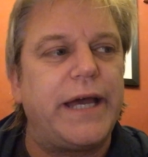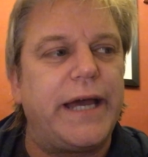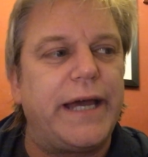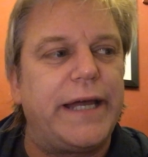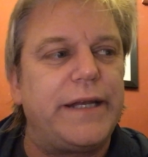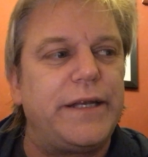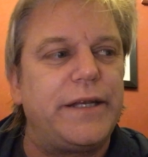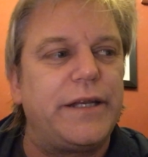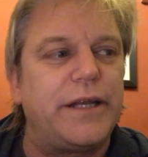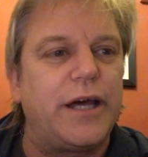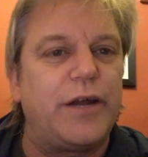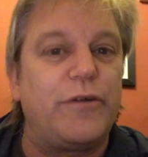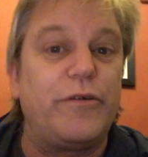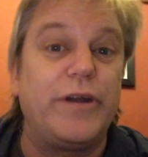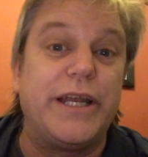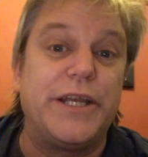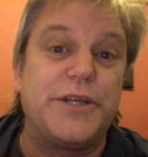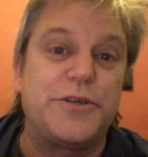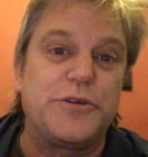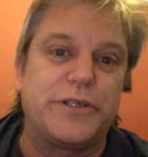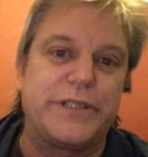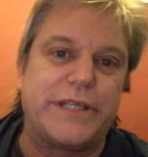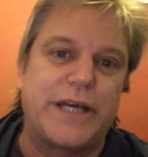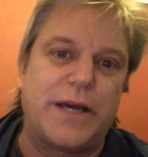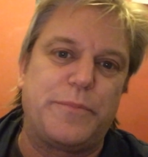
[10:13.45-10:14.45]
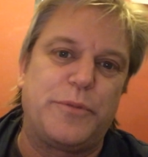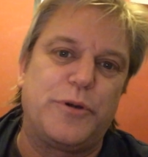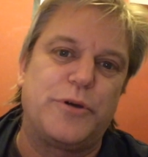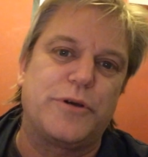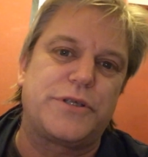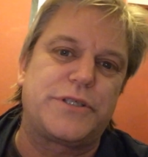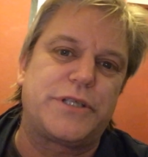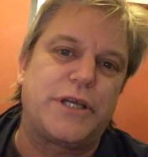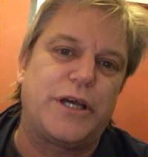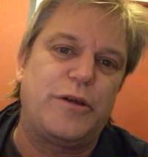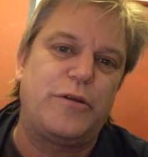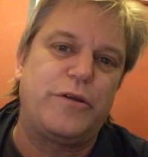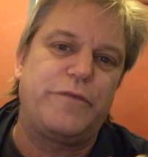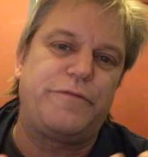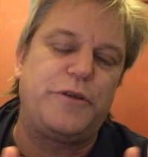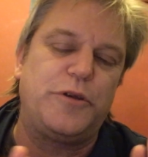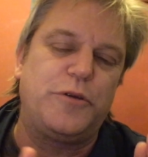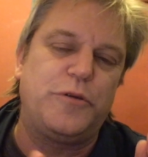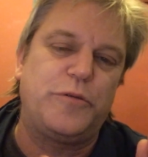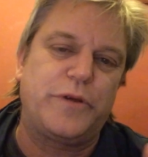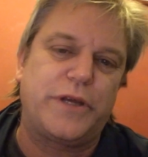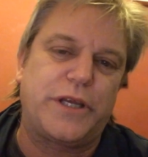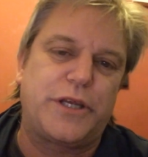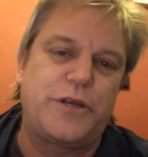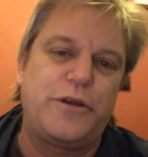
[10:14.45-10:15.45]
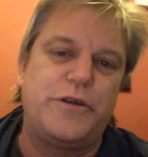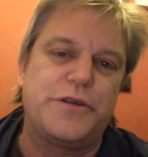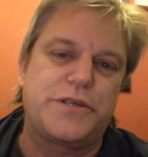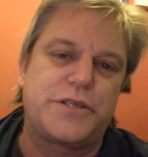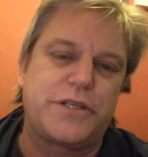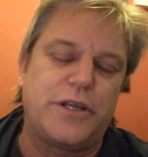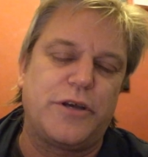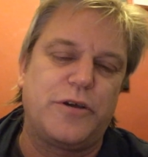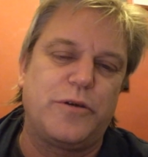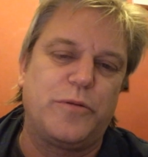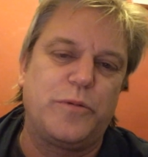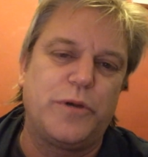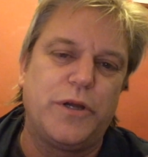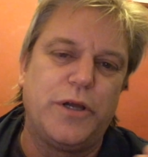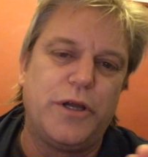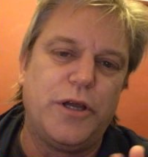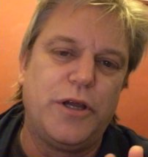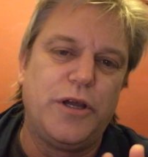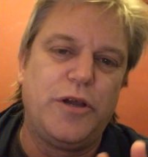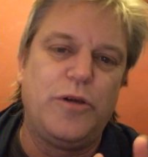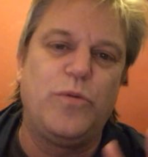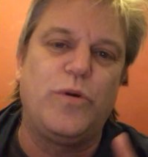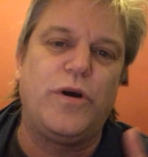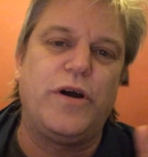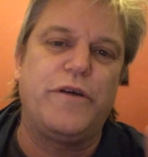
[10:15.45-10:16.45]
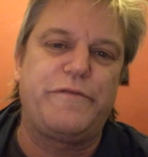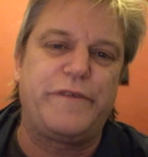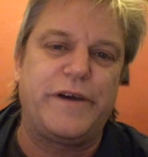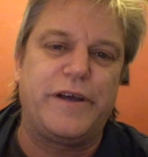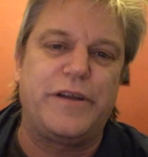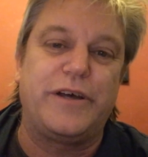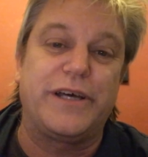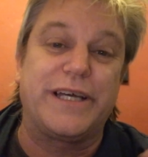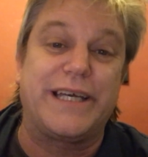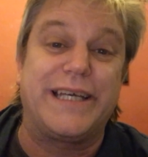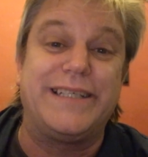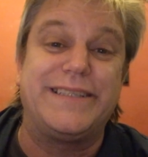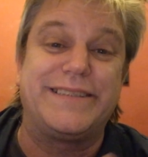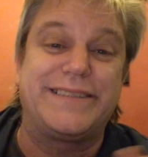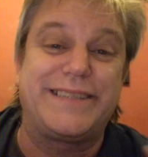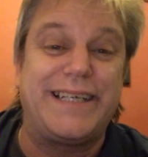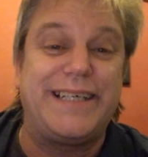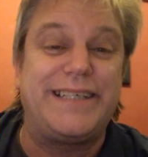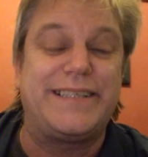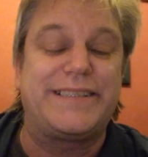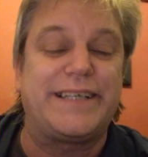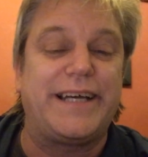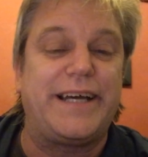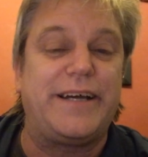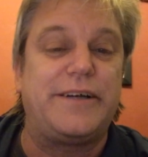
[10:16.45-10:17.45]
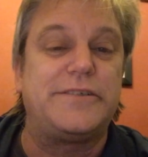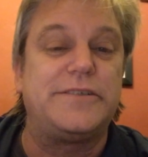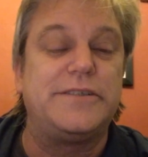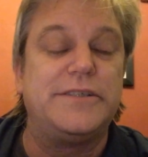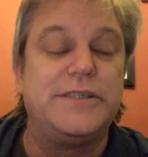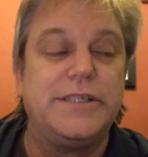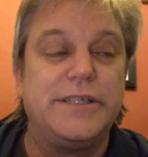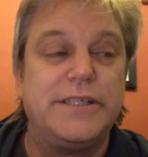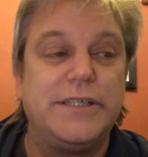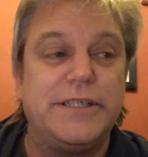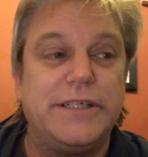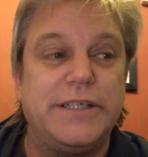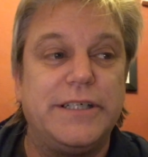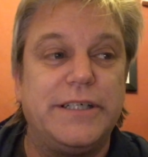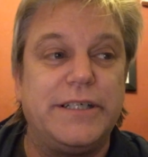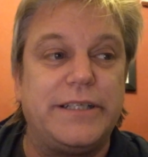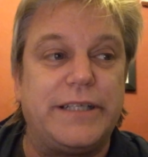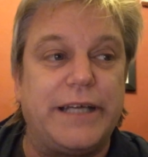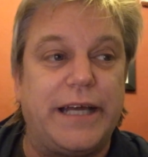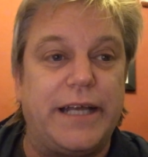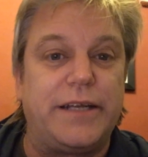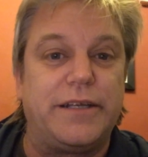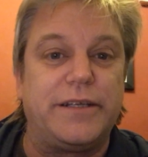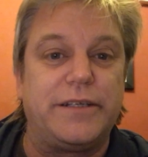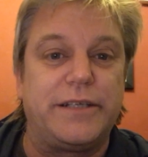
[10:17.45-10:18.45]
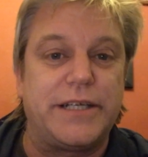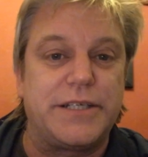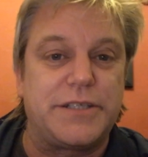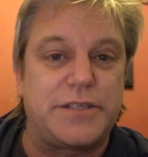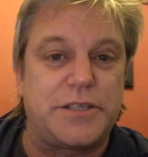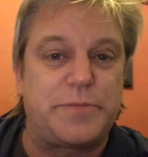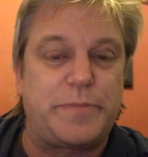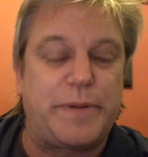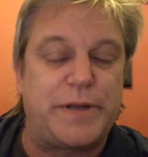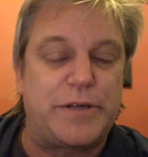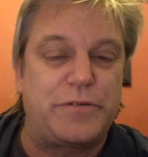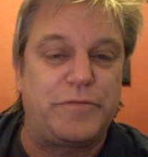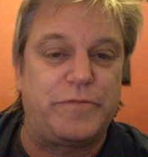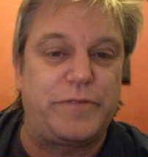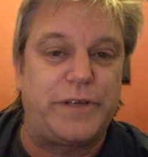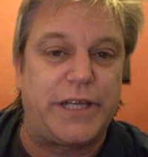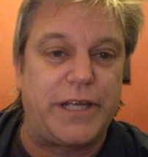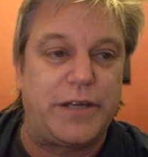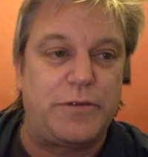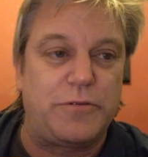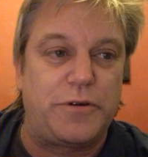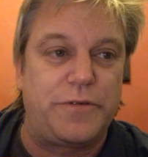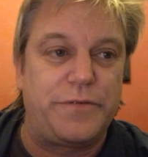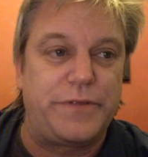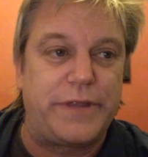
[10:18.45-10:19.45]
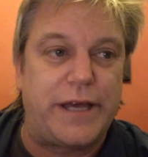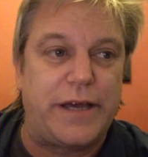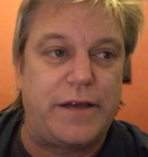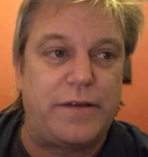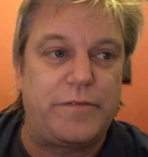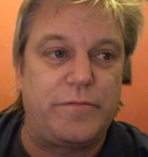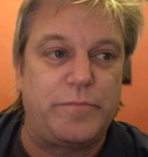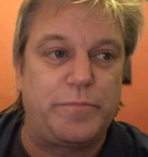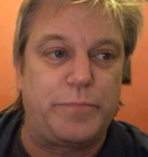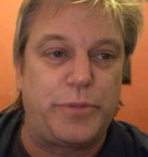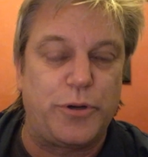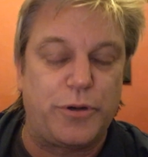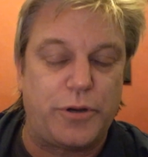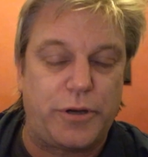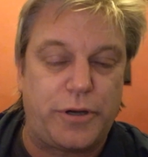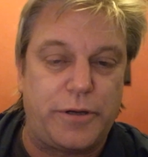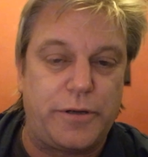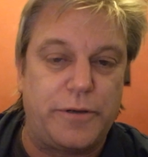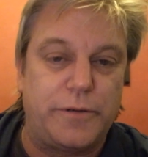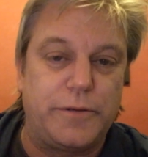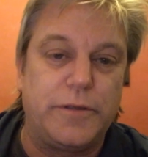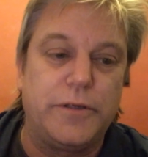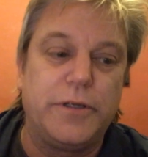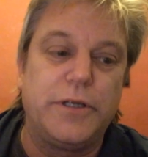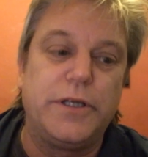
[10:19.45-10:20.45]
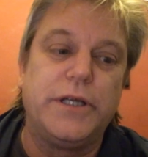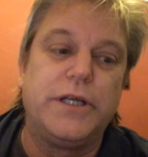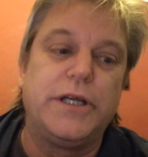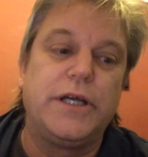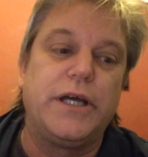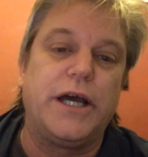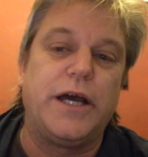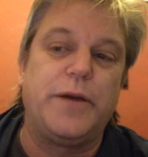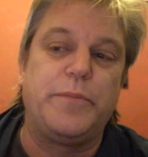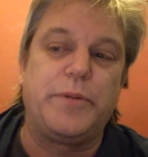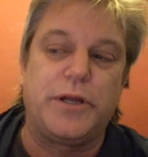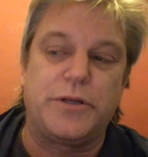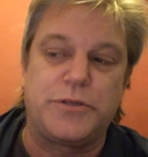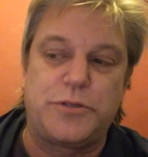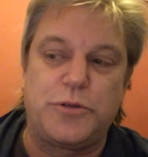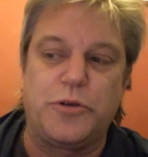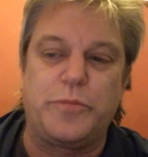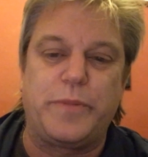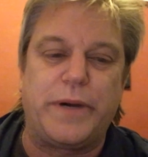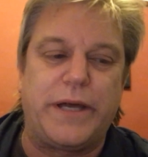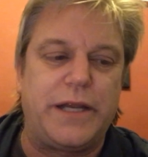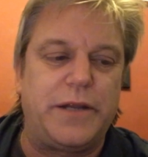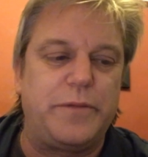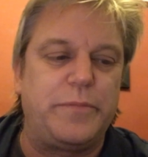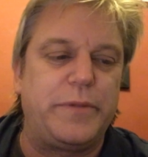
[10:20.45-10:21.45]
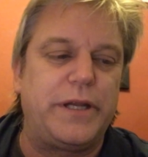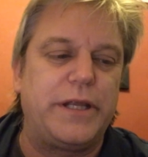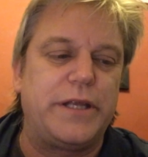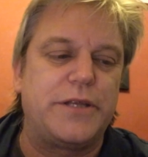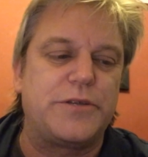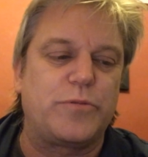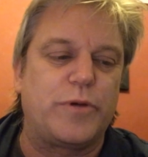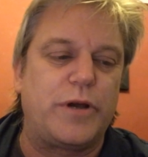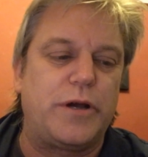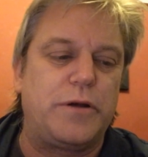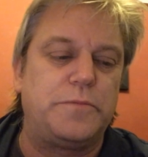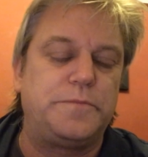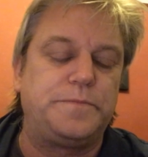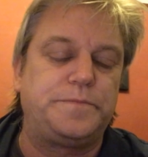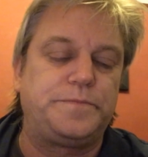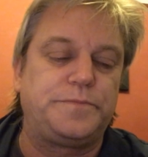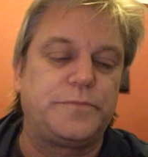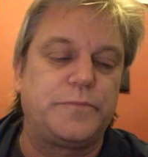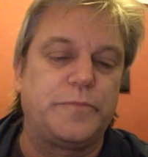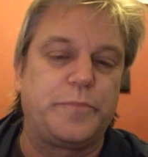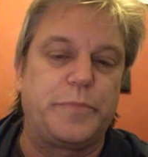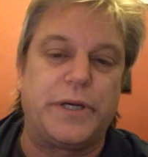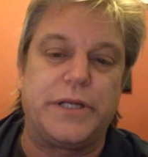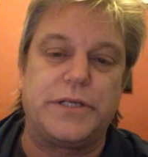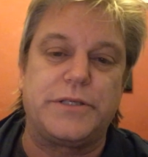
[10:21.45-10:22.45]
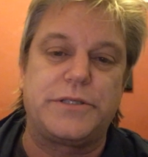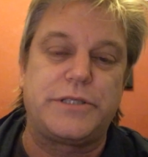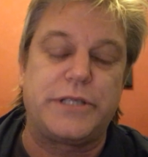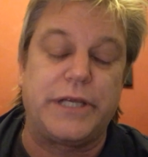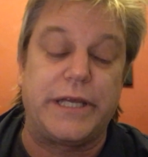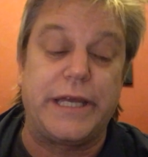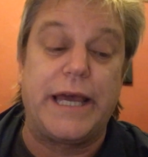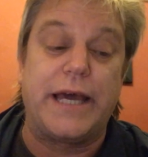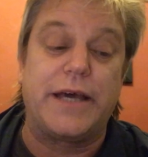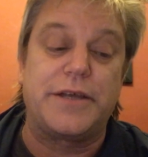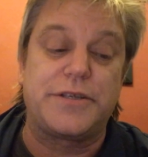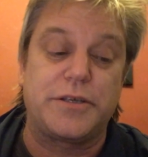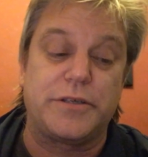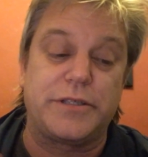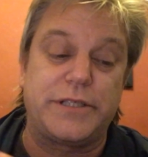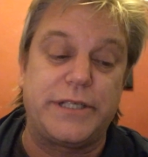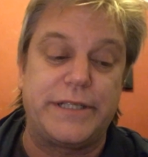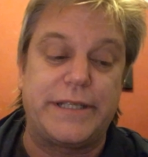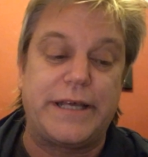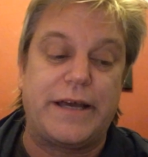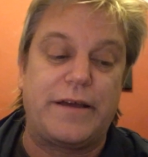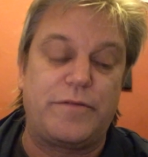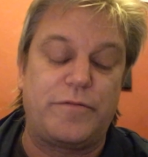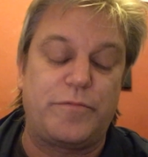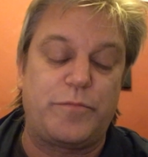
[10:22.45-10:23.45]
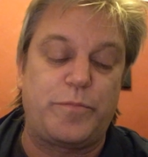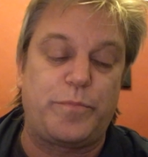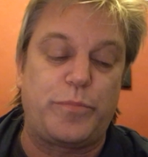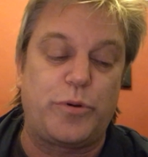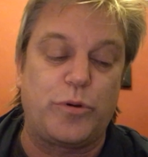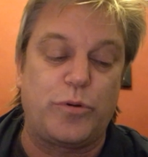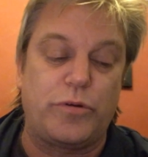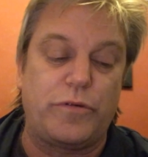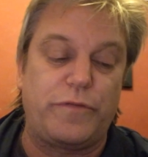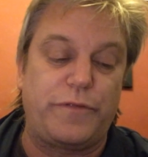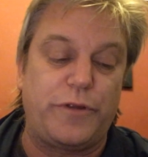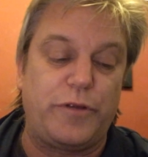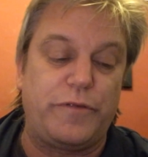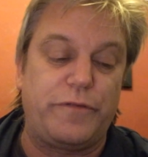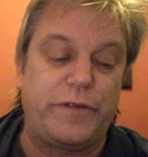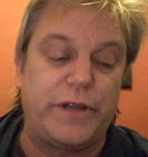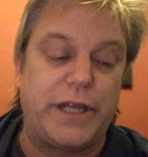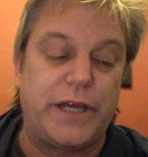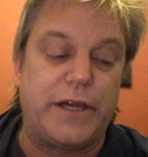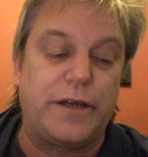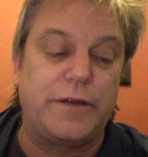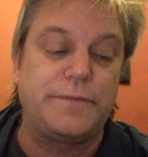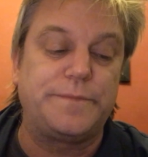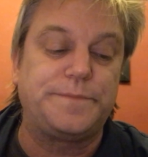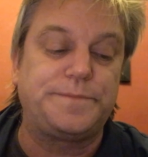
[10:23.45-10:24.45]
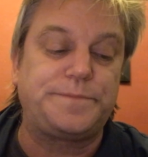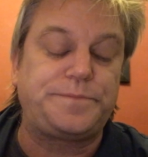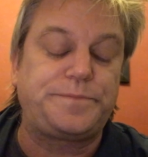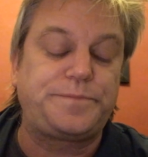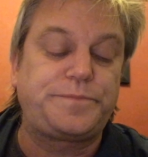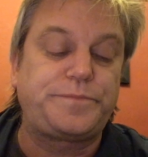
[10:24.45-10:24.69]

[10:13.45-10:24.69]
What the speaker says: And I really enjoyed that book. So if you're curious to know what I felt like in detail, then there's a special video on that book. But I'll talk about it in a minute as well. But yeah, so I did that book review video.